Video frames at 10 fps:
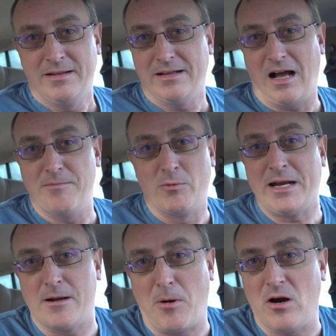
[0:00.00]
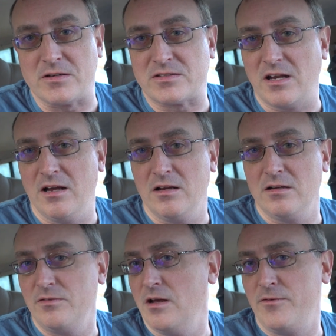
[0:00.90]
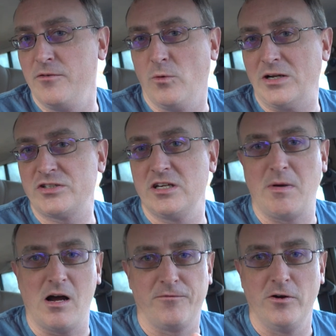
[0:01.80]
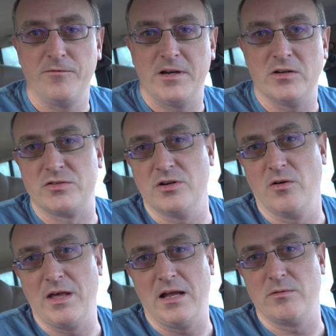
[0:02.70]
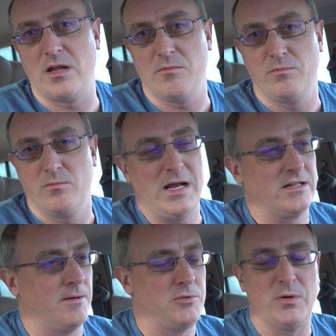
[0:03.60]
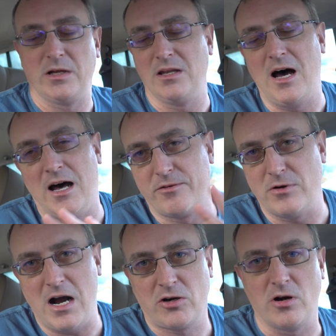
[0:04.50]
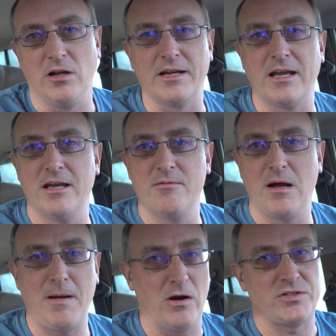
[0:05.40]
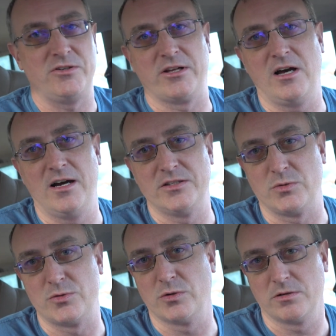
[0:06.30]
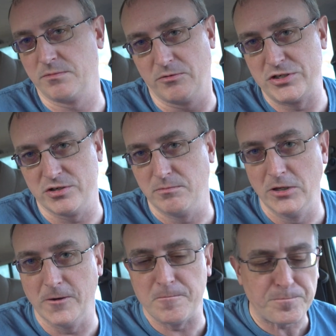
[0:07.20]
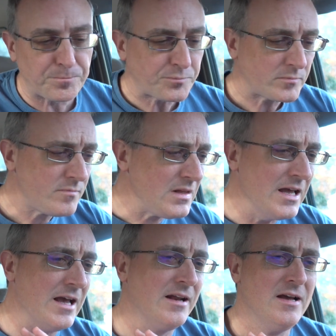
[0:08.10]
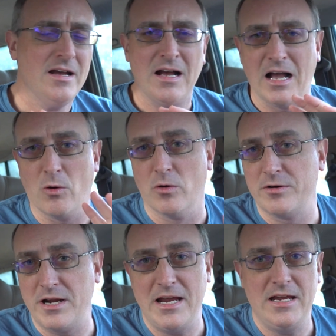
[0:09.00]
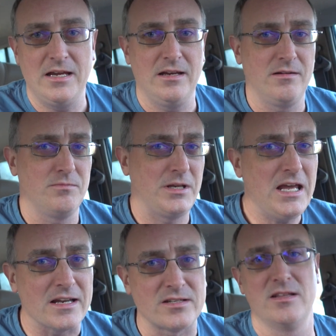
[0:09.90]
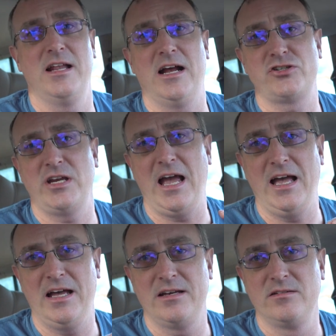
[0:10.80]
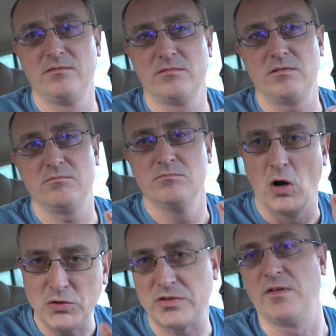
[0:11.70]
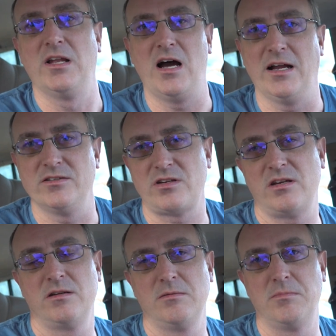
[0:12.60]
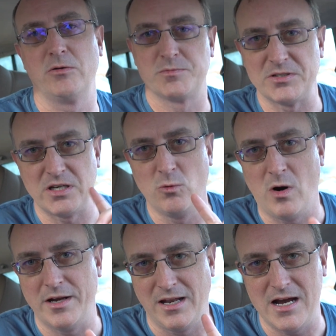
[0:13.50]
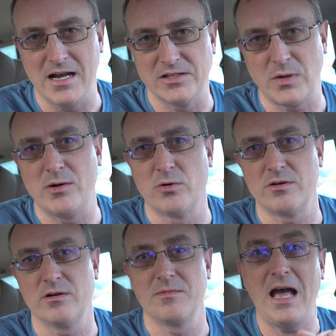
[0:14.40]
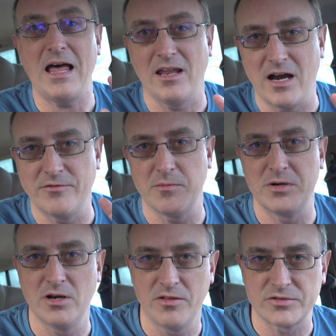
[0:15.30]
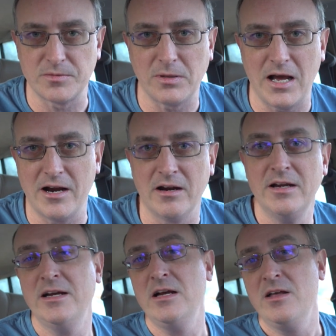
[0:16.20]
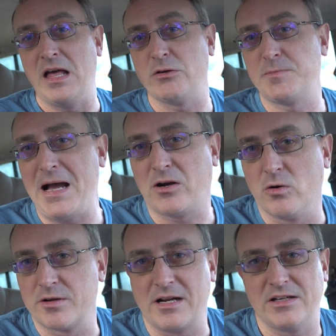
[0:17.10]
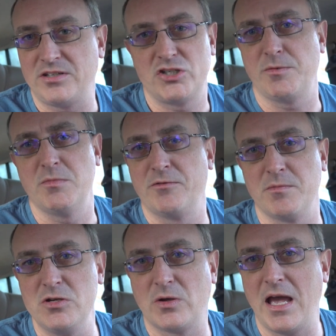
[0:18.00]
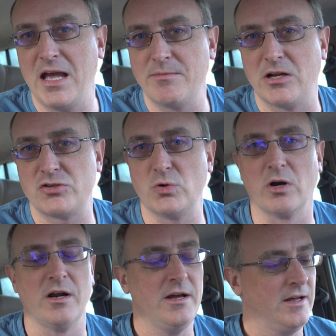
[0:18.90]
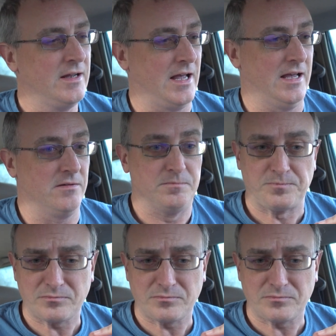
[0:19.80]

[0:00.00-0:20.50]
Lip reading: I've been waiting on parts. If you've watched any of my off-road videos, you know that we ended up doing a lot of rock crawling in my power steering lines, which were original blue. And I ordered a kit that actually had most of the lines, but it was missing one line. So I had to order that line from another supplier. That was back ordered. I guess they shipped them in from the UK, I'm not sure. And